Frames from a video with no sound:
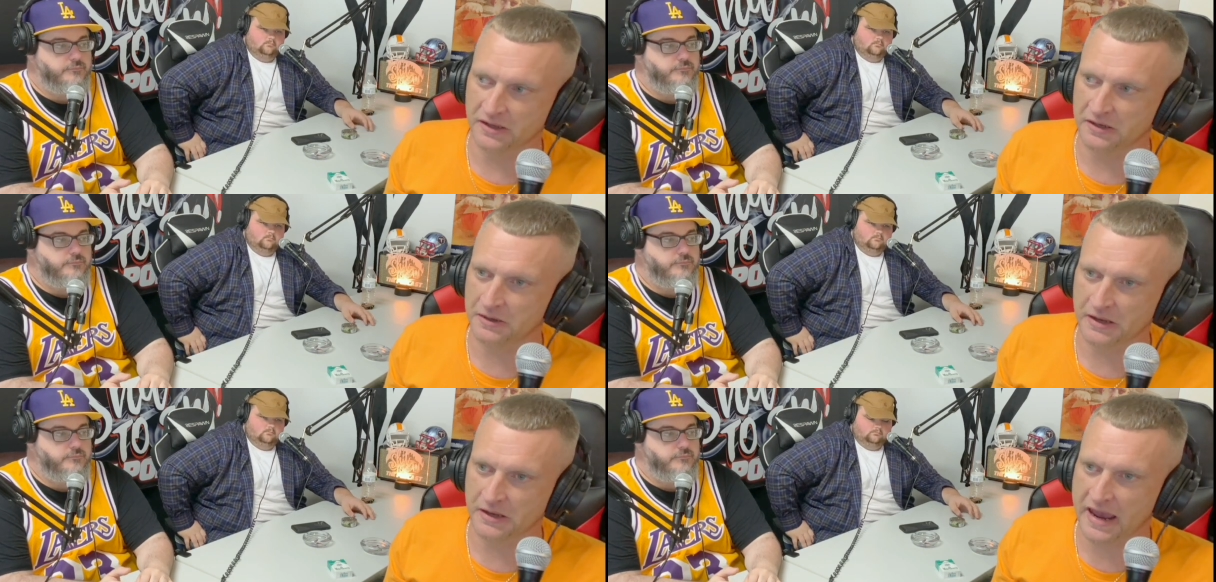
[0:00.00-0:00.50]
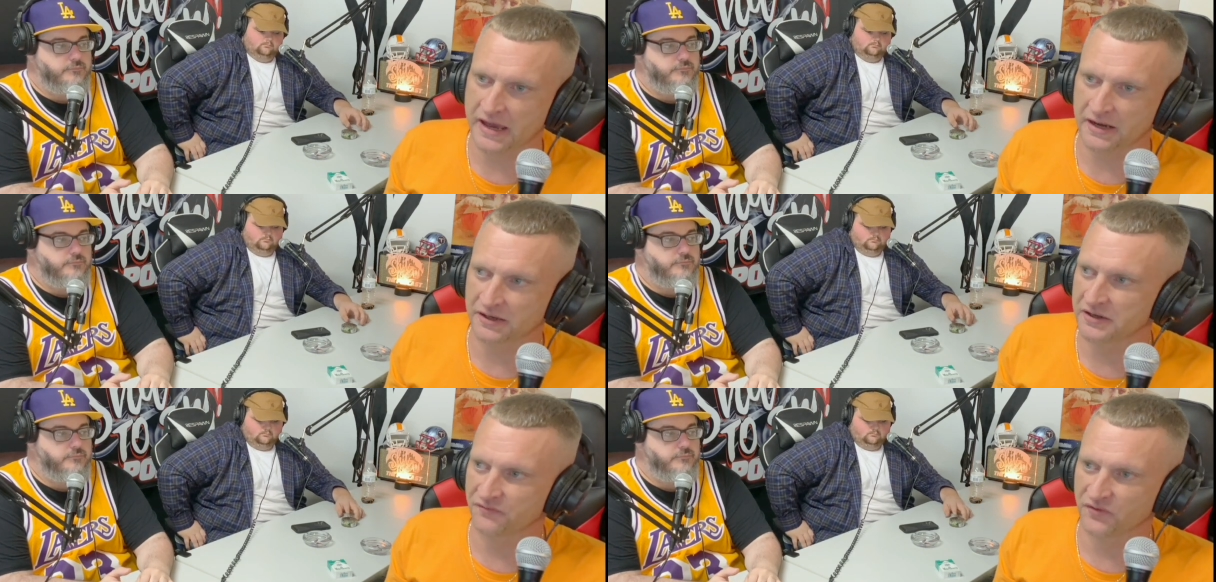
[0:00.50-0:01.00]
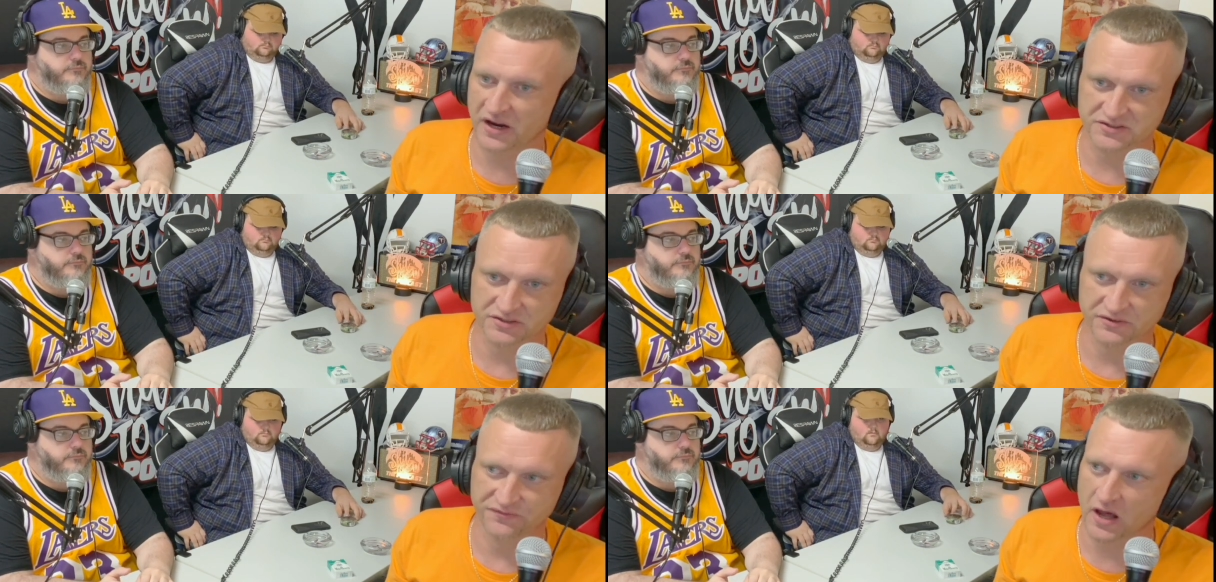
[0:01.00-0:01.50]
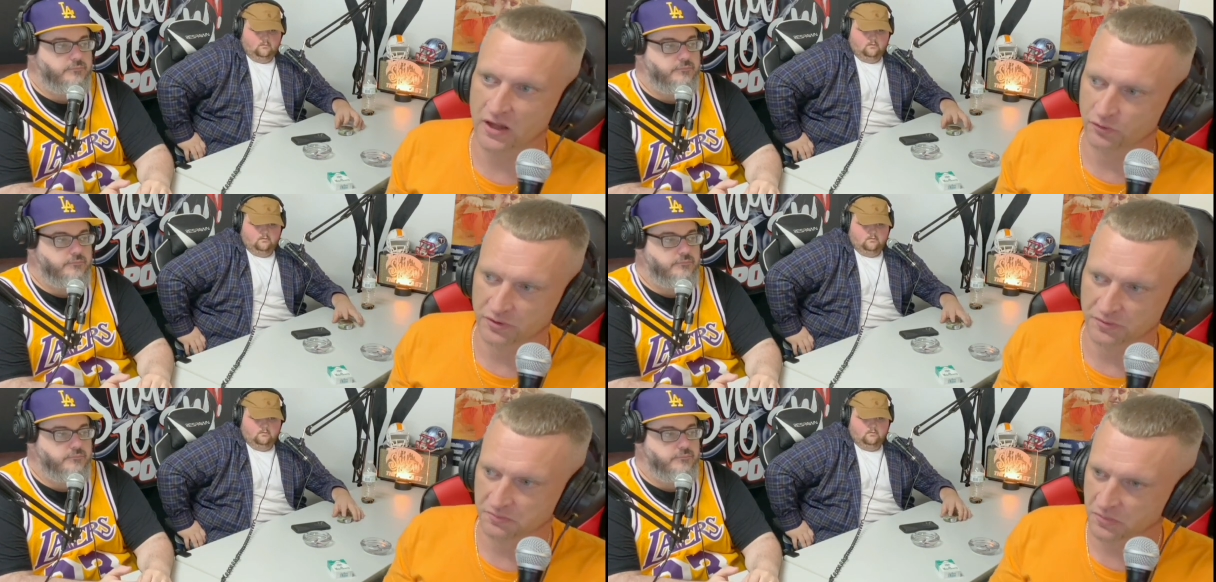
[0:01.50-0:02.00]
Speaker 1: I had an invite to follow
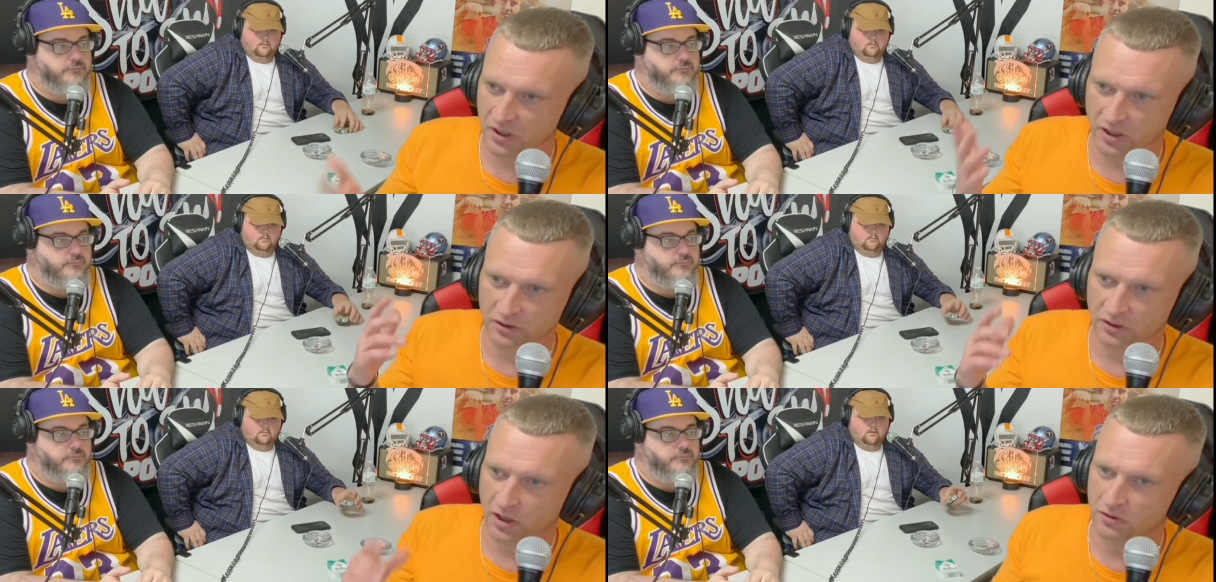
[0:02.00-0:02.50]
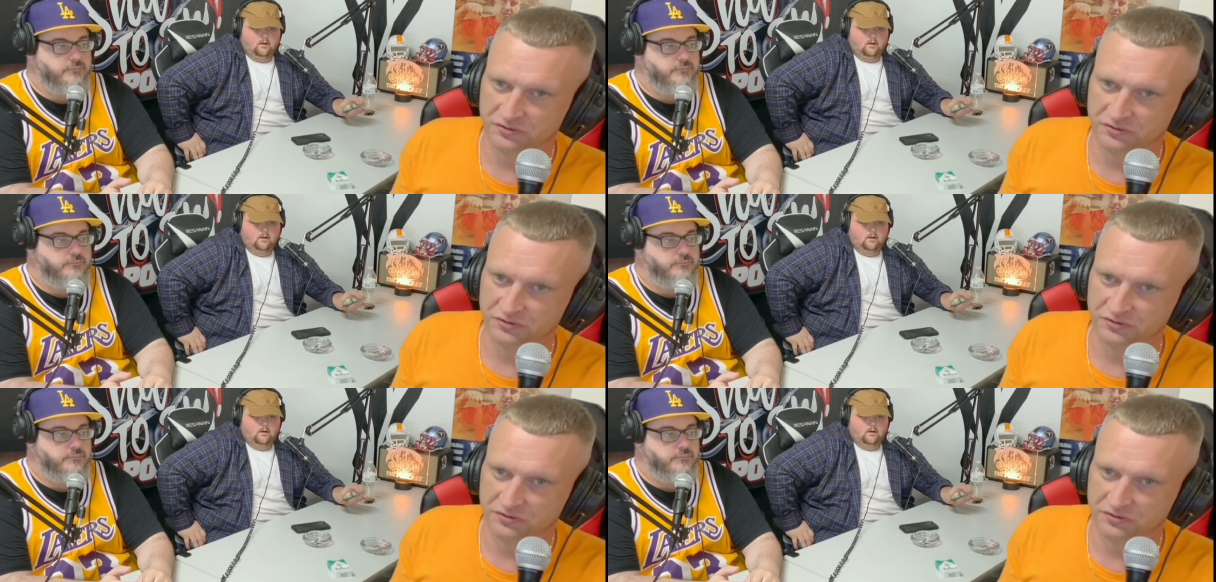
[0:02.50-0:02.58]
him along right.